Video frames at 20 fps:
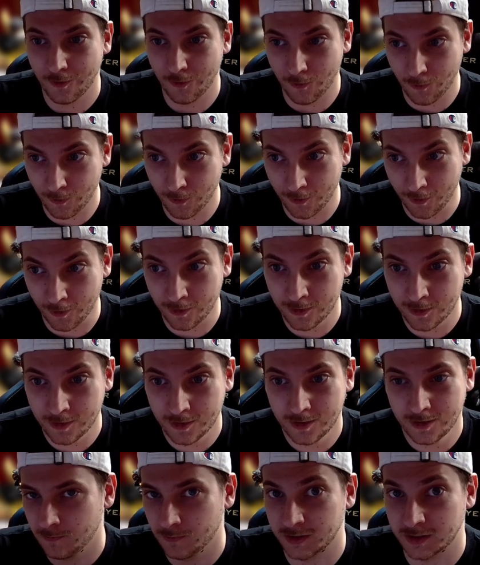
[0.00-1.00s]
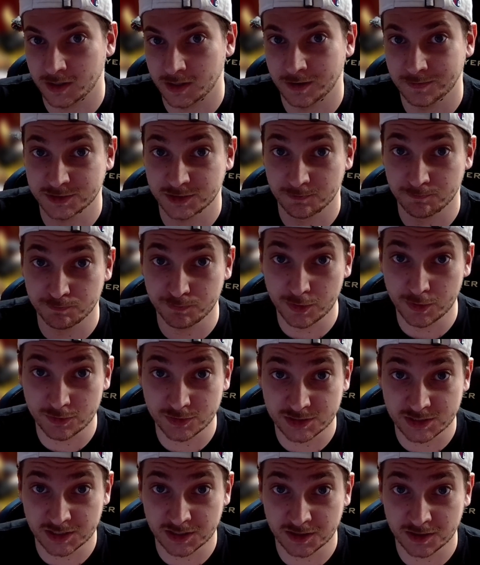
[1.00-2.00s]
or when it comes to
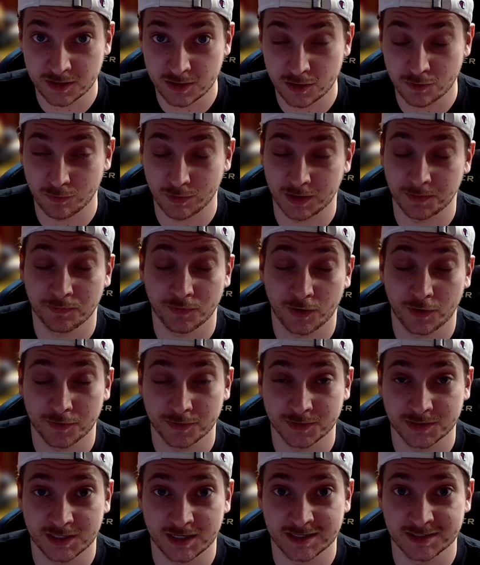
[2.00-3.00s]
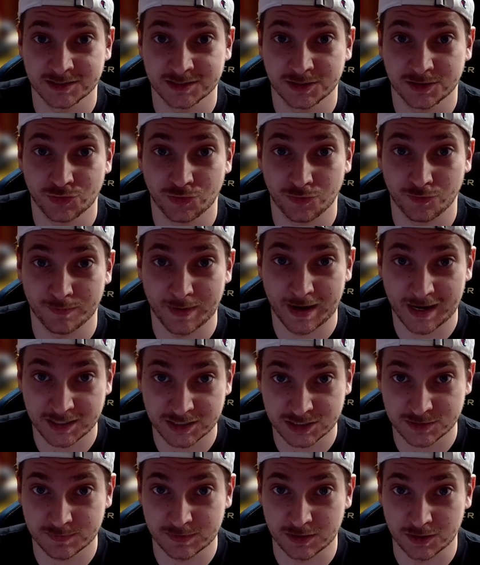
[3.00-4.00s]
boosting, you want to prioritize your
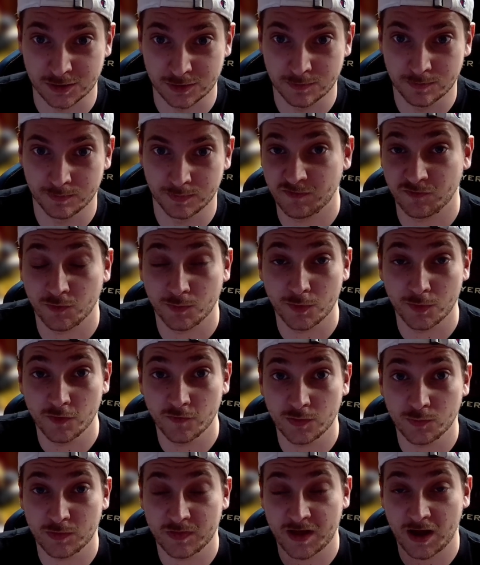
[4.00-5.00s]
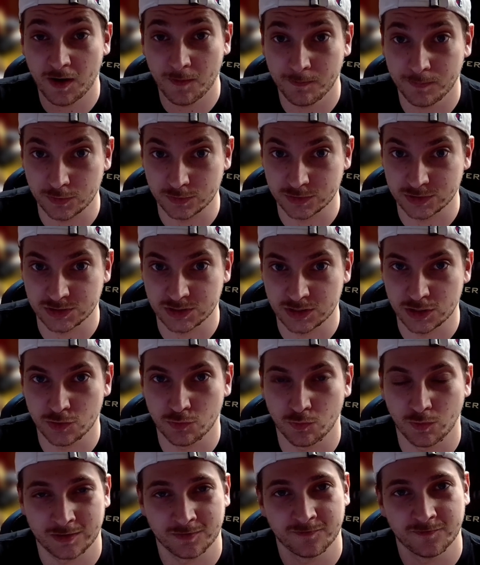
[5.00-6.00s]
max speed, but for moving without boosting,
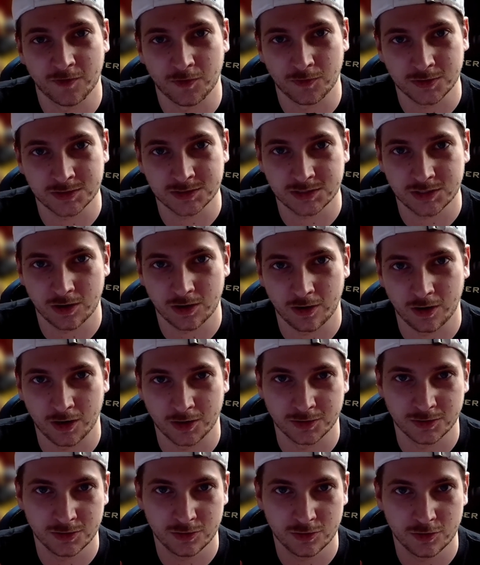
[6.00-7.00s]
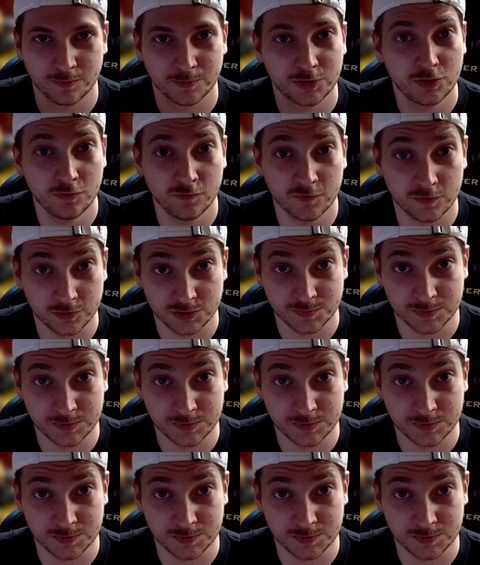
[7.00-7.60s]
you want to focus on your maneuver